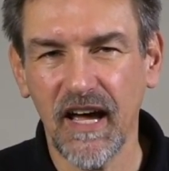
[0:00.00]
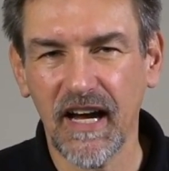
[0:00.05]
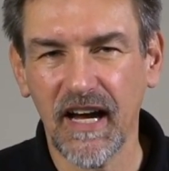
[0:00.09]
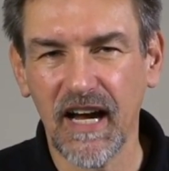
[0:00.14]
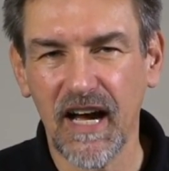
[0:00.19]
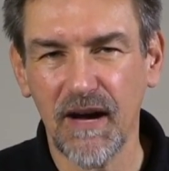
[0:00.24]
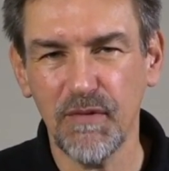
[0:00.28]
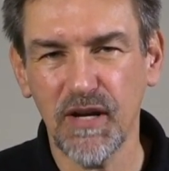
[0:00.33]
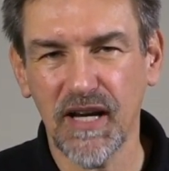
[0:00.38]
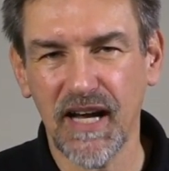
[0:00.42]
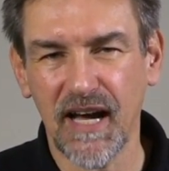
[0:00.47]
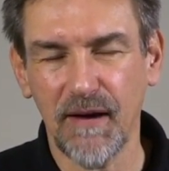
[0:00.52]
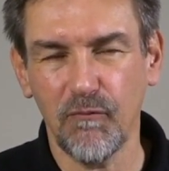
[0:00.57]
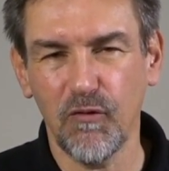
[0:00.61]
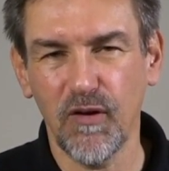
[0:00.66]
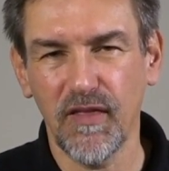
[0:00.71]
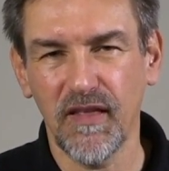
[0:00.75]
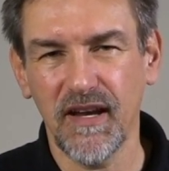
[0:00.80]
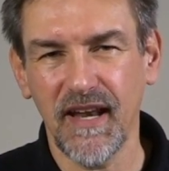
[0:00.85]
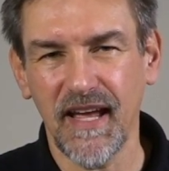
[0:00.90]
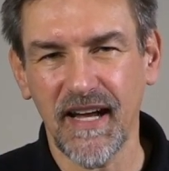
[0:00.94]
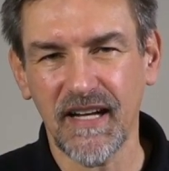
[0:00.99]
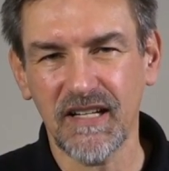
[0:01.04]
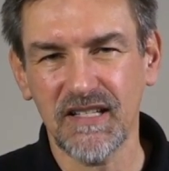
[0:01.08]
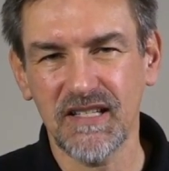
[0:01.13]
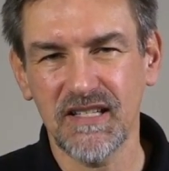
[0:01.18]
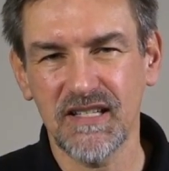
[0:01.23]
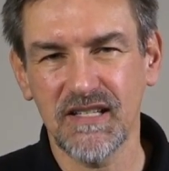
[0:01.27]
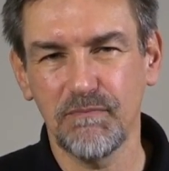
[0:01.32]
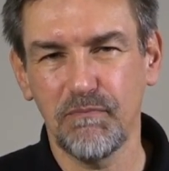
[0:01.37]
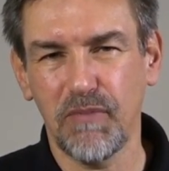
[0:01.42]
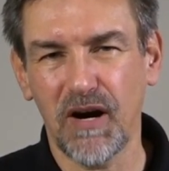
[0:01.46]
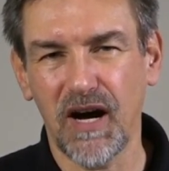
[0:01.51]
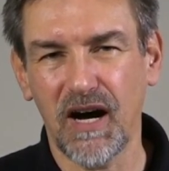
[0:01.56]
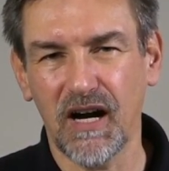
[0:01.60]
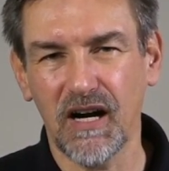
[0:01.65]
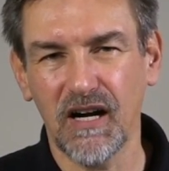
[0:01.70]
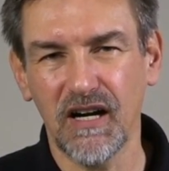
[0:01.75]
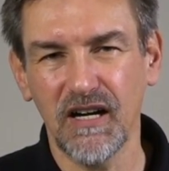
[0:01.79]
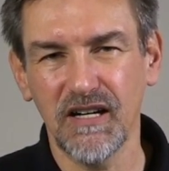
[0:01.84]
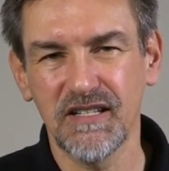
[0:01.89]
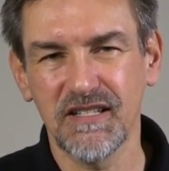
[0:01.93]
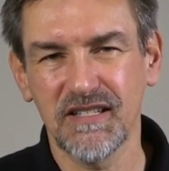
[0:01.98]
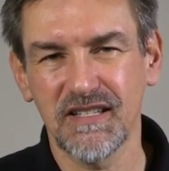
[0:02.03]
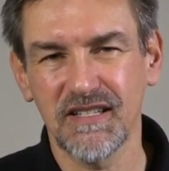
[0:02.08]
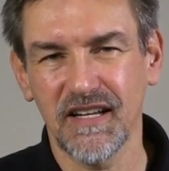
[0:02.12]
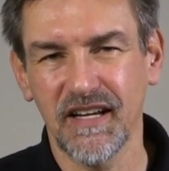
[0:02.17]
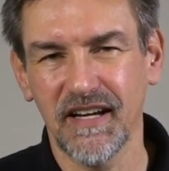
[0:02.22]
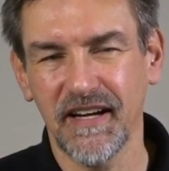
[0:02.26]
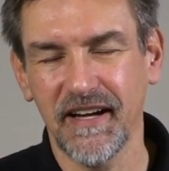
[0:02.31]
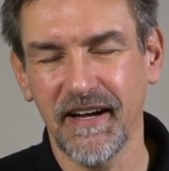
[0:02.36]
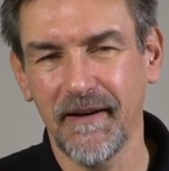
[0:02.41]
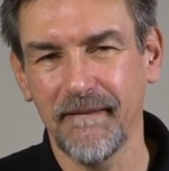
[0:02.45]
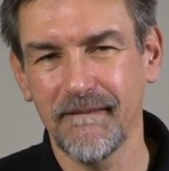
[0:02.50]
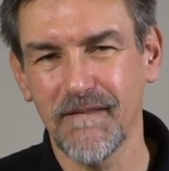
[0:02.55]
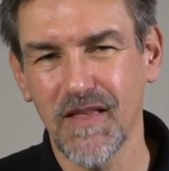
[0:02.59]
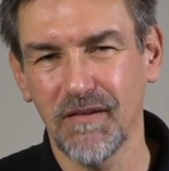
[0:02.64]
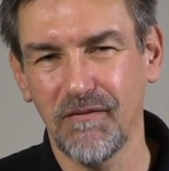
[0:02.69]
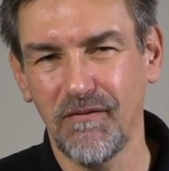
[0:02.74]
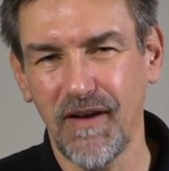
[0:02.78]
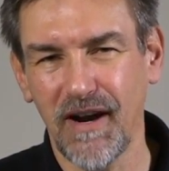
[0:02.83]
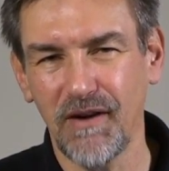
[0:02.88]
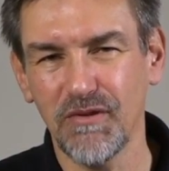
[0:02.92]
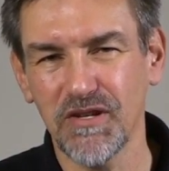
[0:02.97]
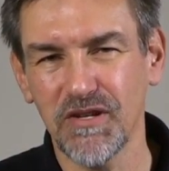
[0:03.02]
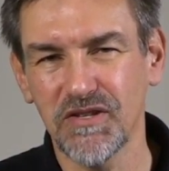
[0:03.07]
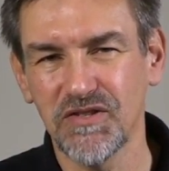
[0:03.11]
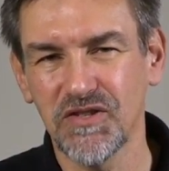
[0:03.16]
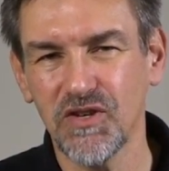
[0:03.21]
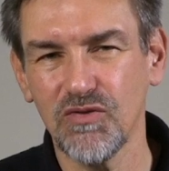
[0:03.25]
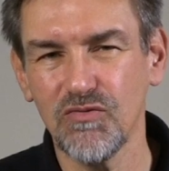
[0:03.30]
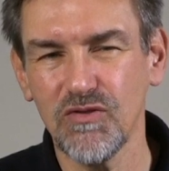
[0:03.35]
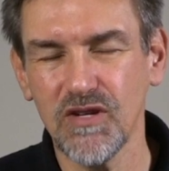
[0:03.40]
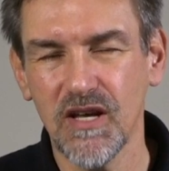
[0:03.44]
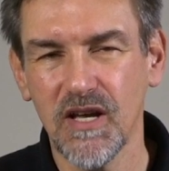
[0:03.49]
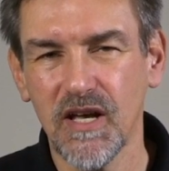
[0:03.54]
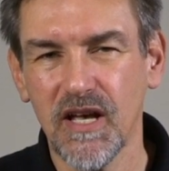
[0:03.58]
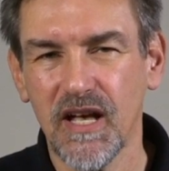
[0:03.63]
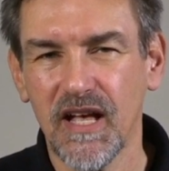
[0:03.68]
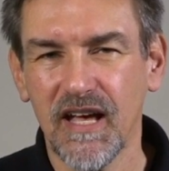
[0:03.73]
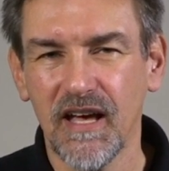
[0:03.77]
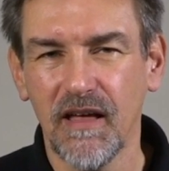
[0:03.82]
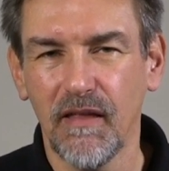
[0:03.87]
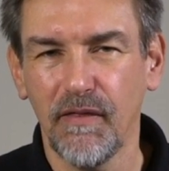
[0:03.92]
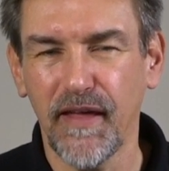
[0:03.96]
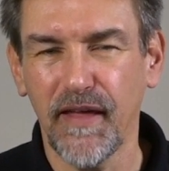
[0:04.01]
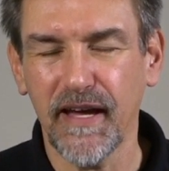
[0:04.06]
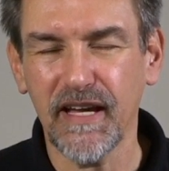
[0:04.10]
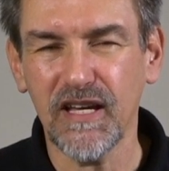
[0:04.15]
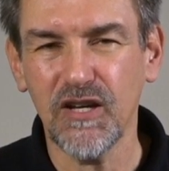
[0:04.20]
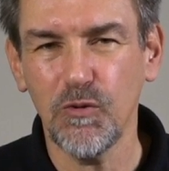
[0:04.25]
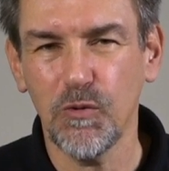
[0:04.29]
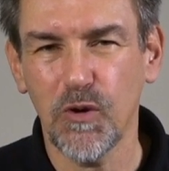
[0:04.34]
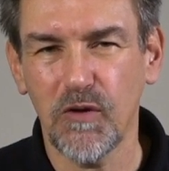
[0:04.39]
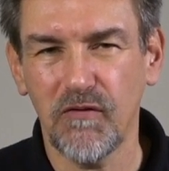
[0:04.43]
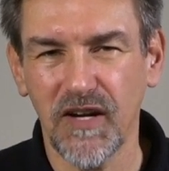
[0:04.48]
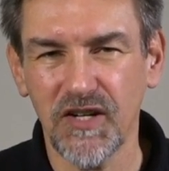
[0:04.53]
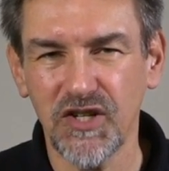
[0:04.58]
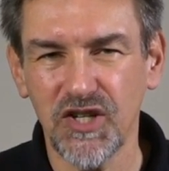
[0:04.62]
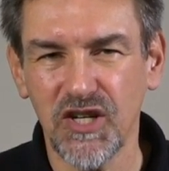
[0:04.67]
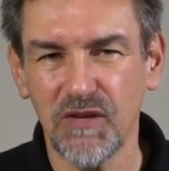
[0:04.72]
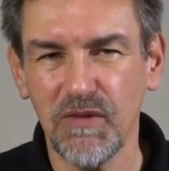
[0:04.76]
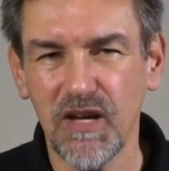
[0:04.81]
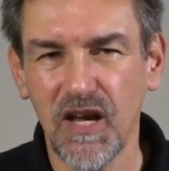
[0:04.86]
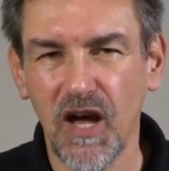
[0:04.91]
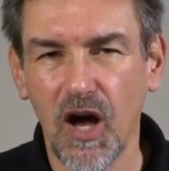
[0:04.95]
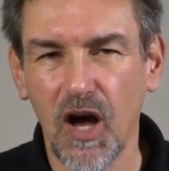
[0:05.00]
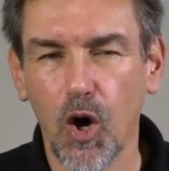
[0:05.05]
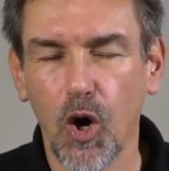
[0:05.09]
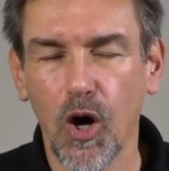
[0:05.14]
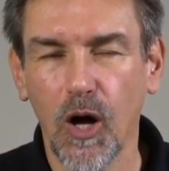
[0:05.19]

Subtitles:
coming up with the next part very soon. Thank you for watching me.